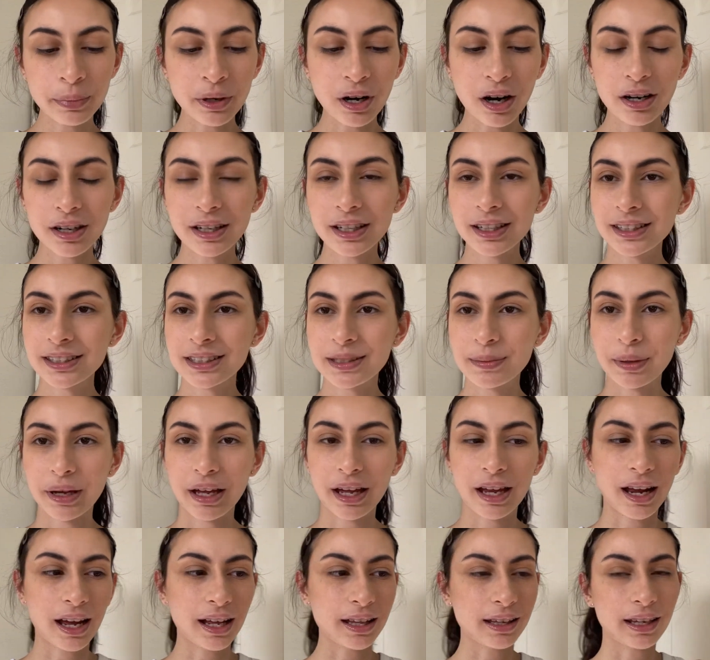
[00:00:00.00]
products,
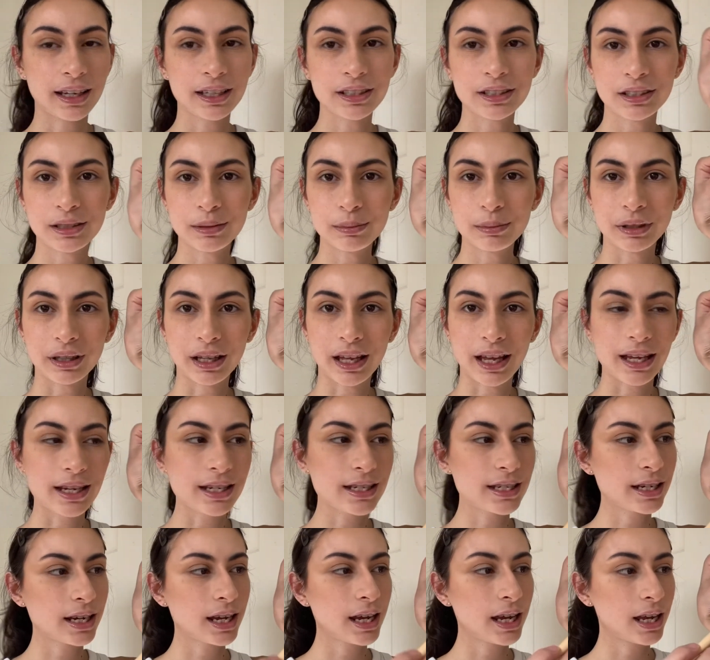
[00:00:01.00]
but I like to
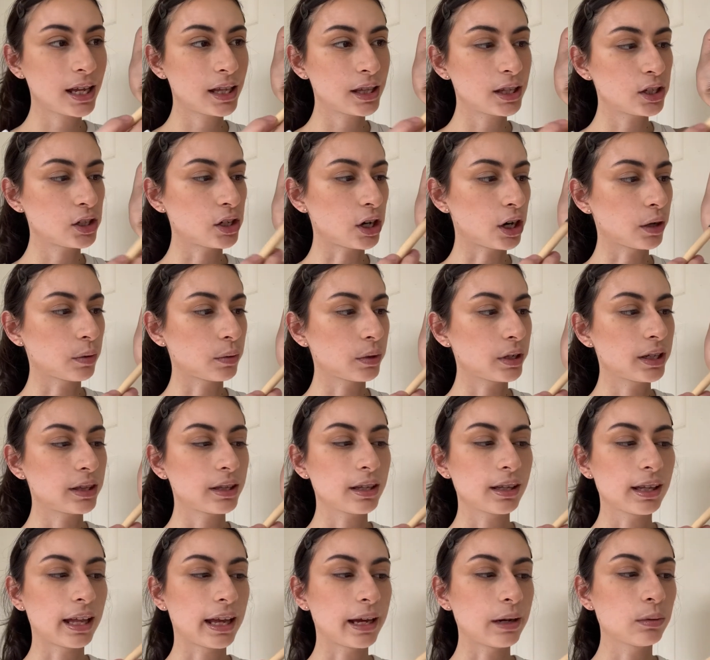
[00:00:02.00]
blend the dark one and
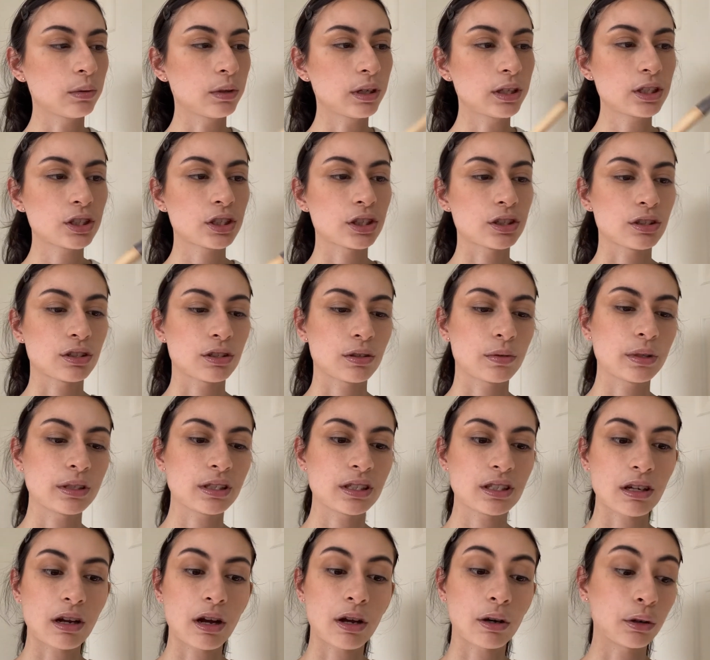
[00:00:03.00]
the light one just so
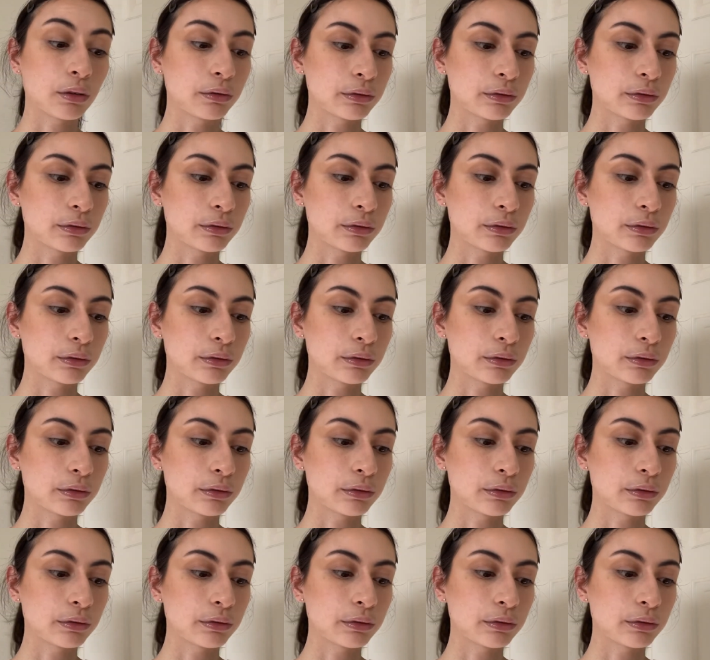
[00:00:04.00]
it's not